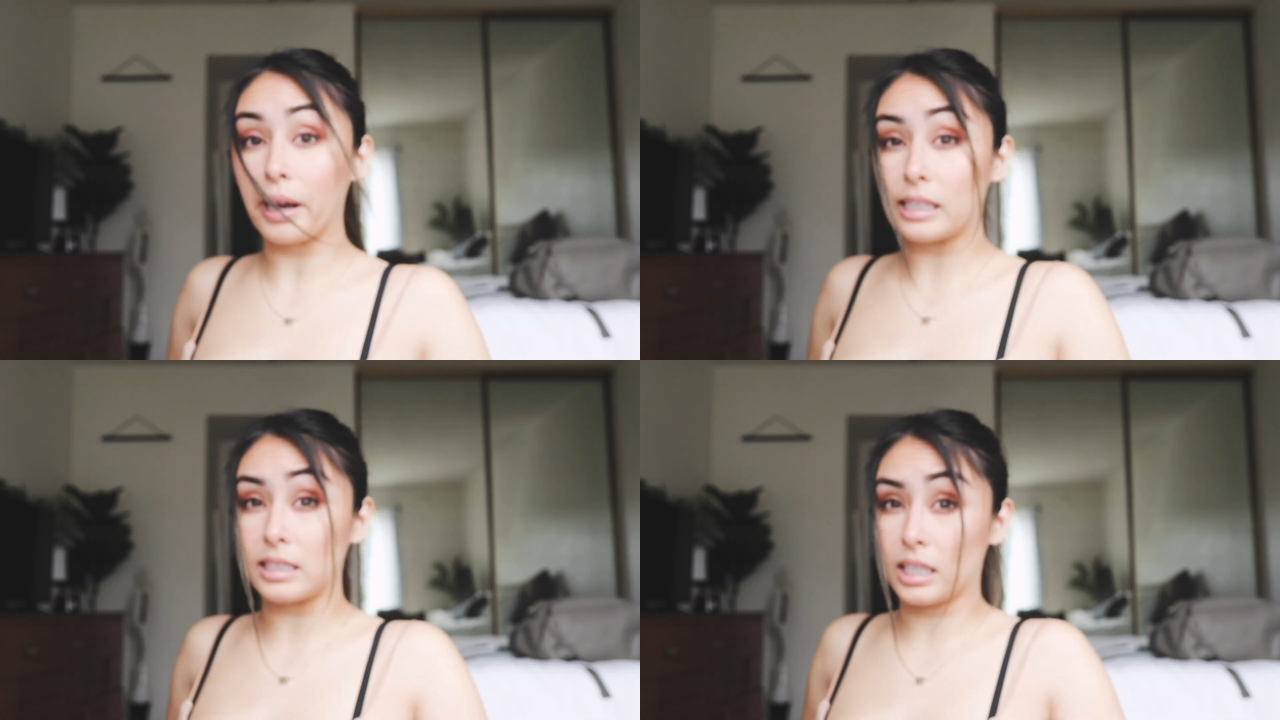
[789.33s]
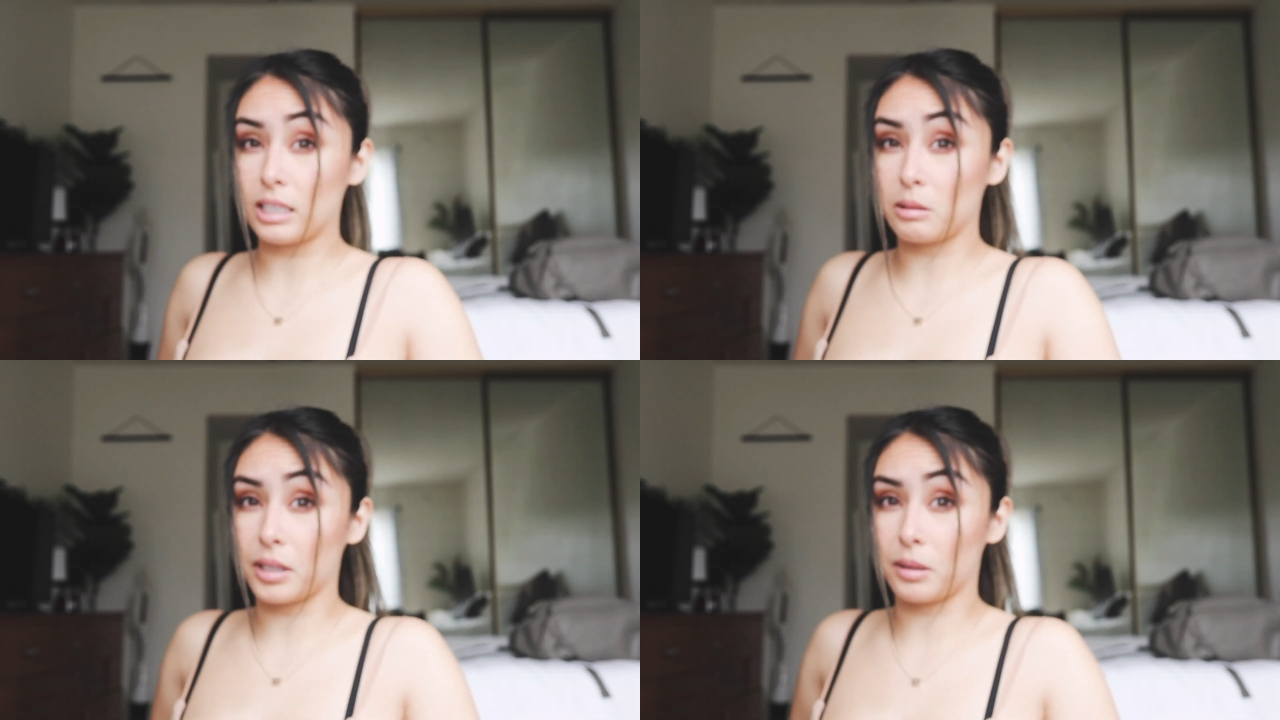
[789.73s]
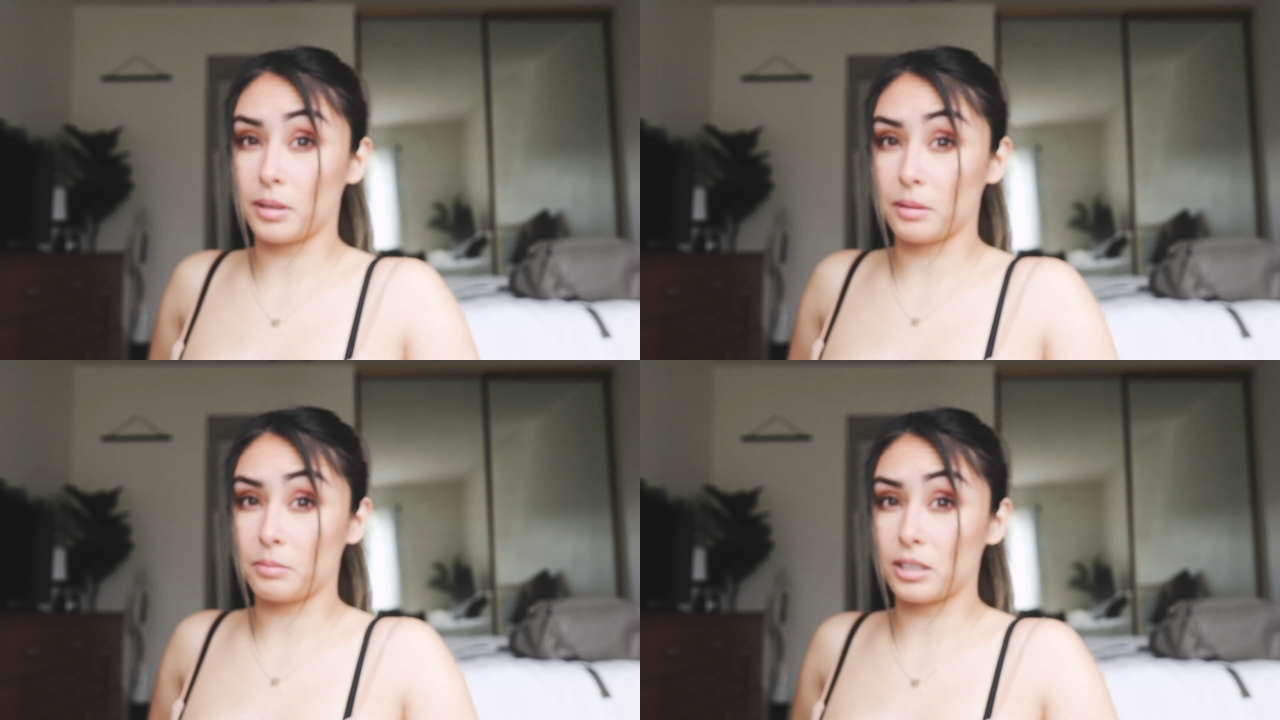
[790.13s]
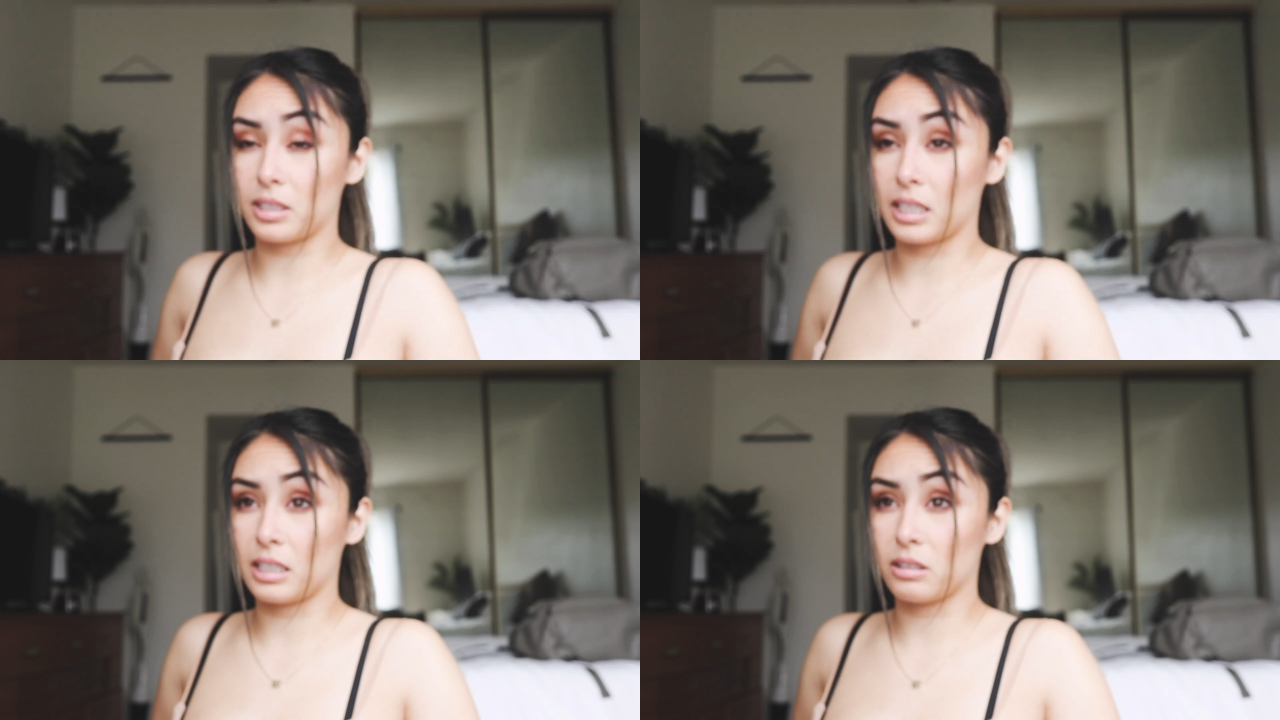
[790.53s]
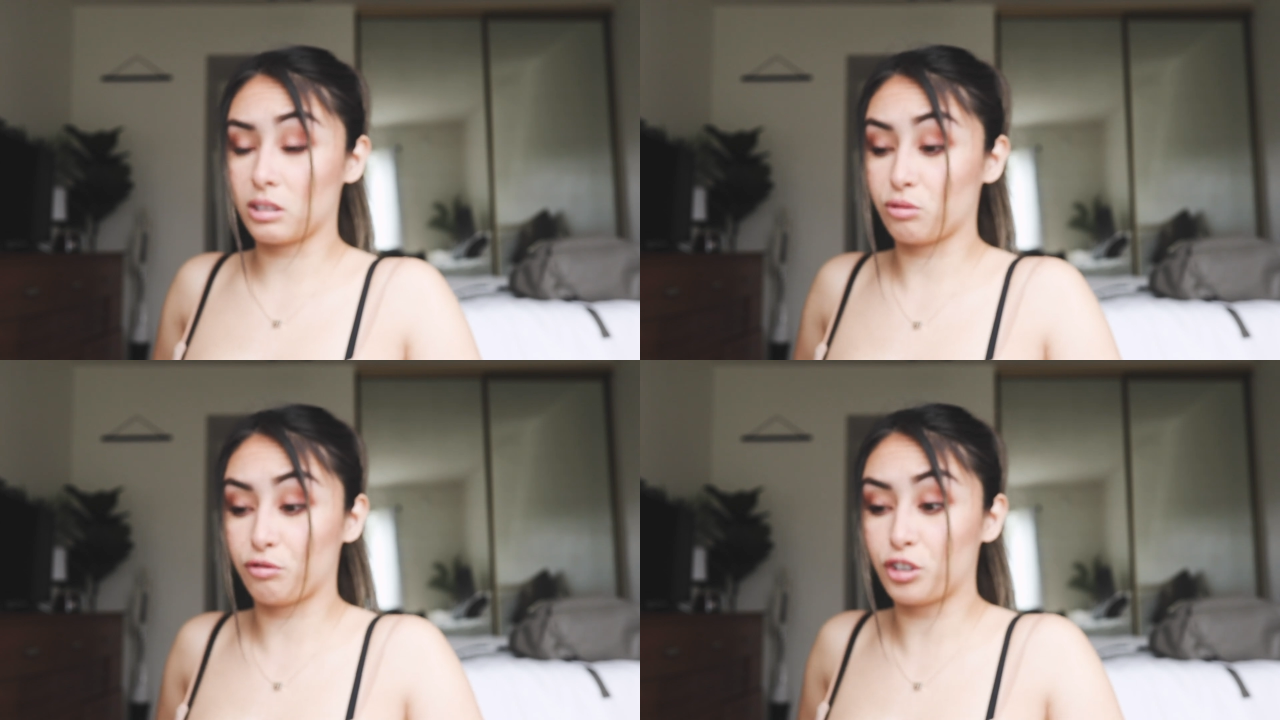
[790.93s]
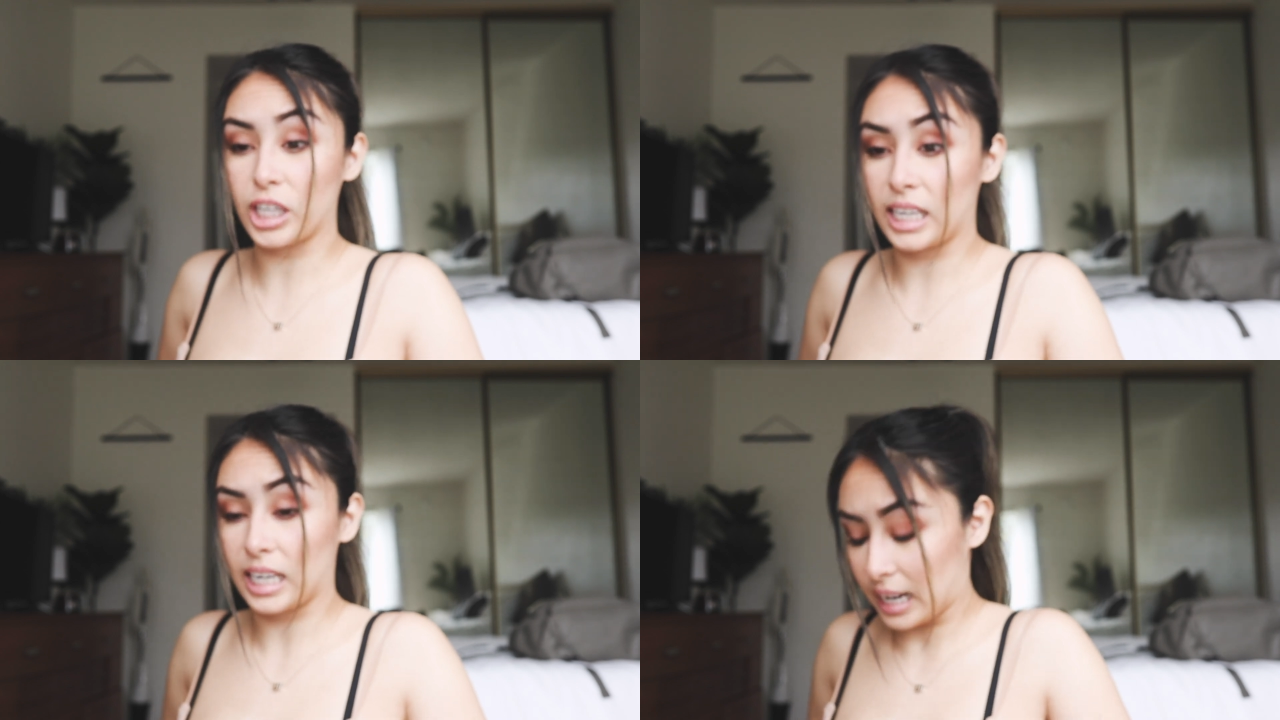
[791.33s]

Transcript: wait until this belly button piercing heals. It's freaking